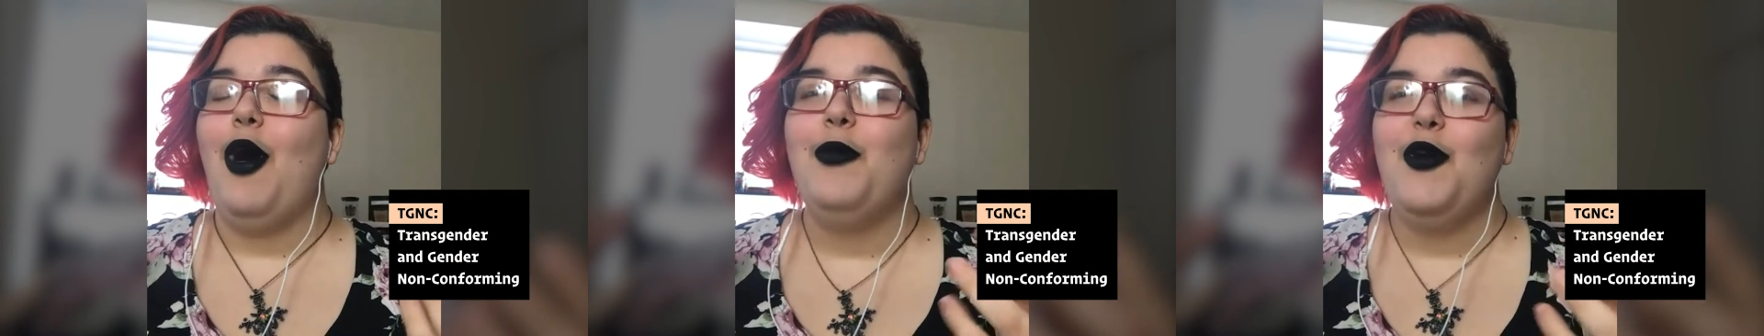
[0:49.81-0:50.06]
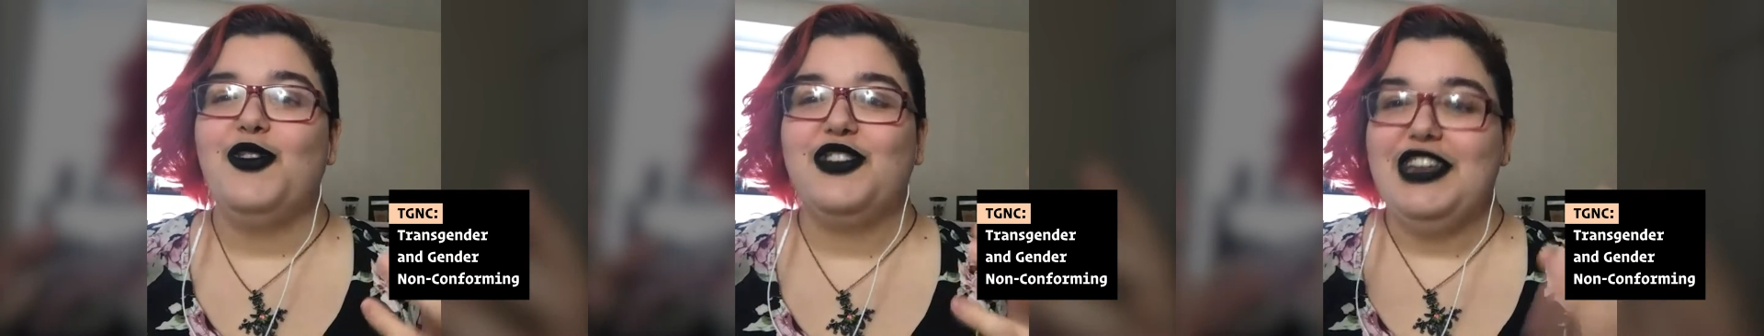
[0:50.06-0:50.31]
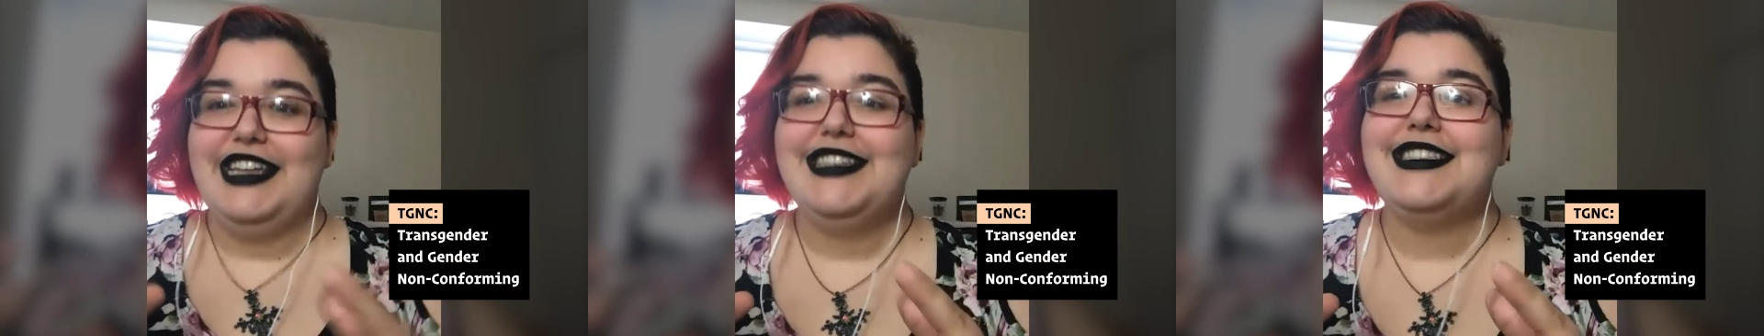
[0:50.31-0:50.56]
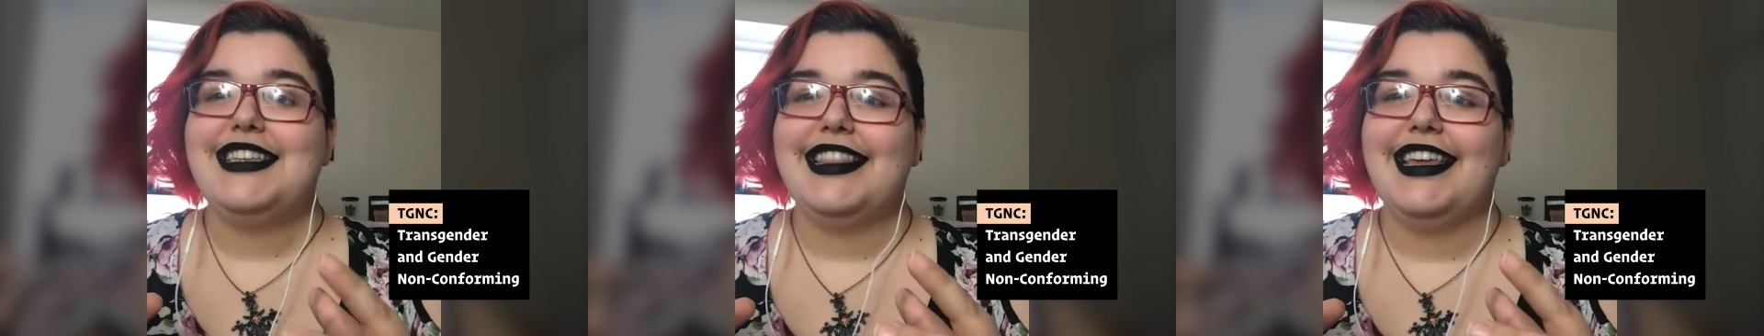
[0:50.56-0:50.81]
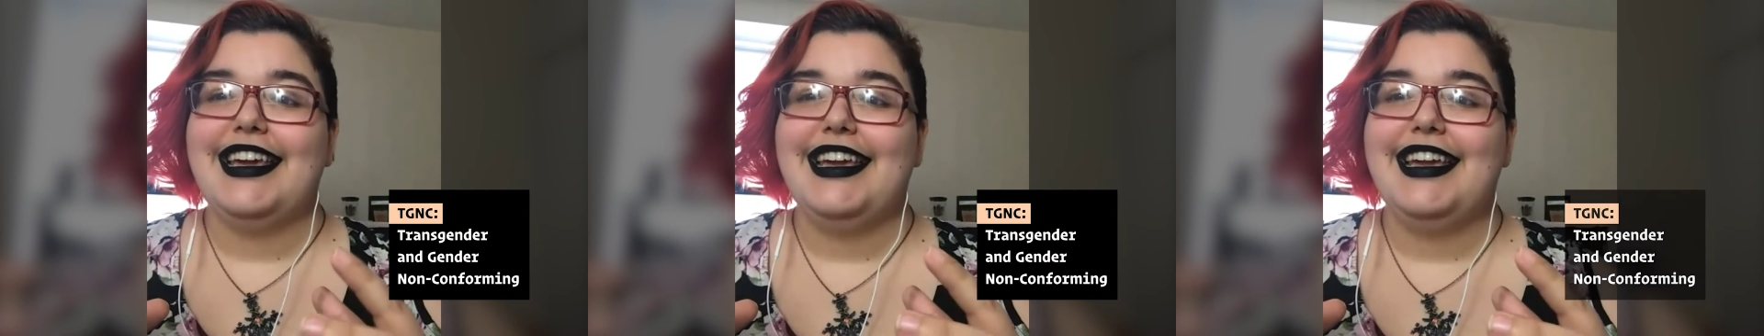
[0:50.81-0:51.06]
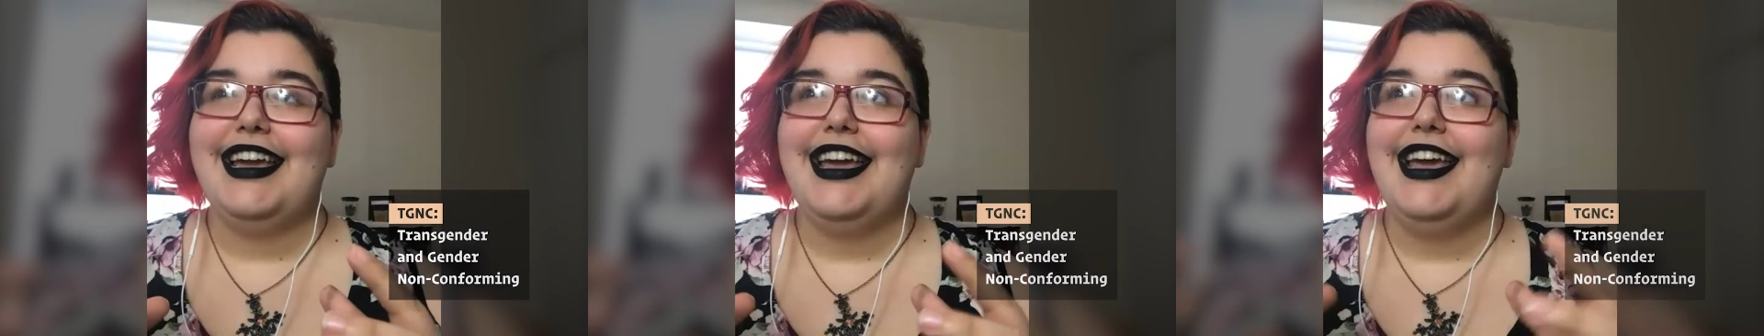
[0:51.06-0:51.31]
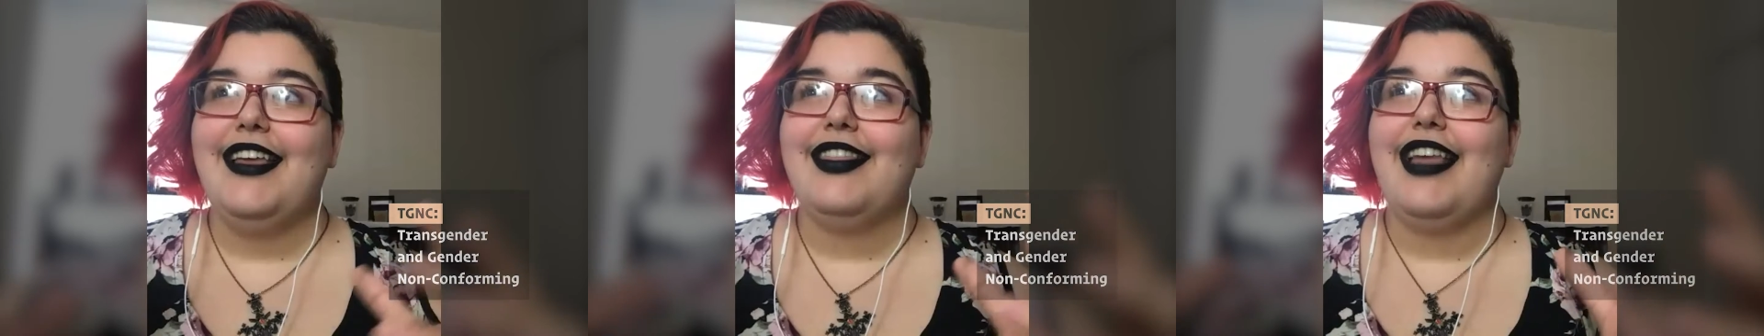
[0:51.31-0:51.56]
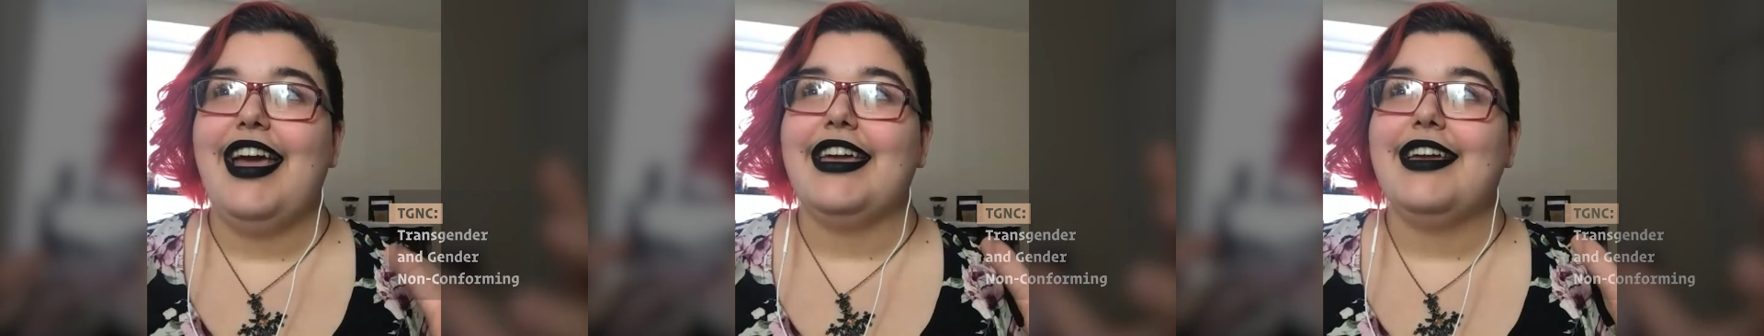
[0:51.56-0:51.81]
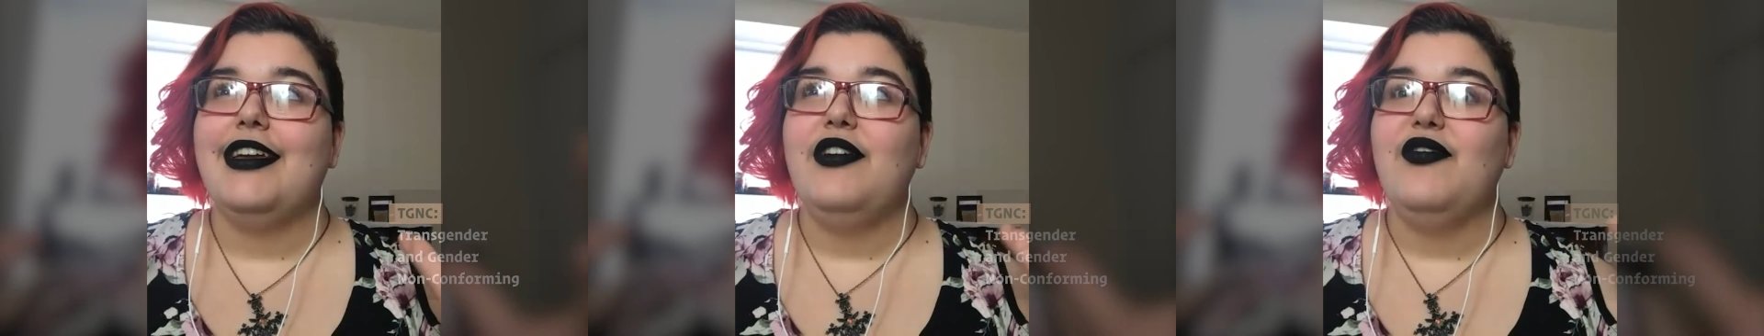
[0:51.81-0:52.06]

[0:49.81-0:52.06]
almost instantly like